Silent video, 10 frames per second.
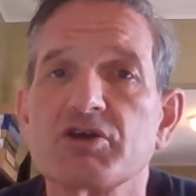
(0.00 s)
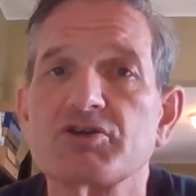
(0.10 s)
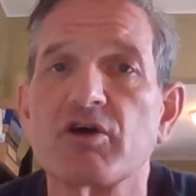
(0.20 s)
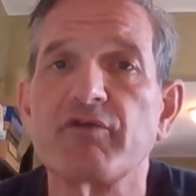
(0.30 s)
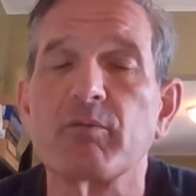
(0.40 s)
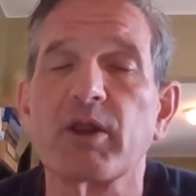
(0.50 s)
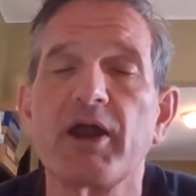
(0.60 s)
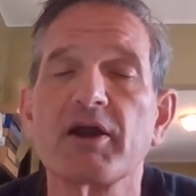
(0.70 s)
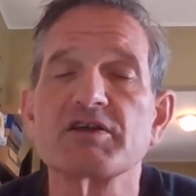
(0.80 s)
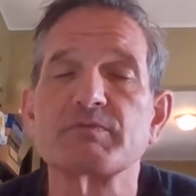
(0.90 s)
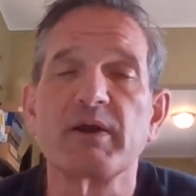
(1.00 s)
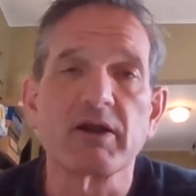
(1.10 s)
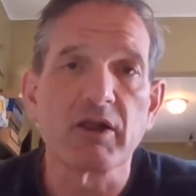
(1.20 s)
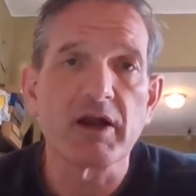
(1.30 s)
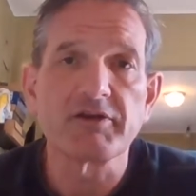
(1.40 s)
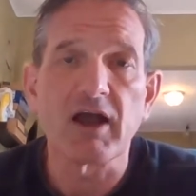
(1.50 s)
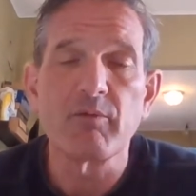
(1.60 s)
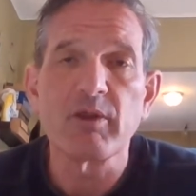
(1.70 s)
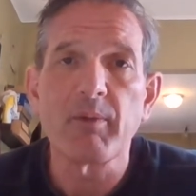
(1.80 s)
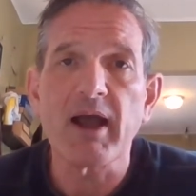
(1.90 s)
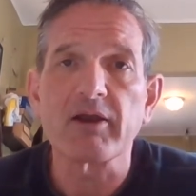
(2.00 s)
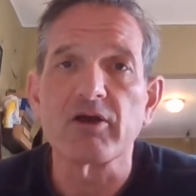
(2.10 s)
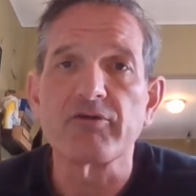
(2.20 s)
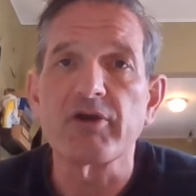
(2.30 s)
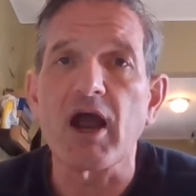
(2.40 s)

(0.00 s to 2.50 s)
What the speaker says: So if you're planning on spending a lot of time in the backcountry,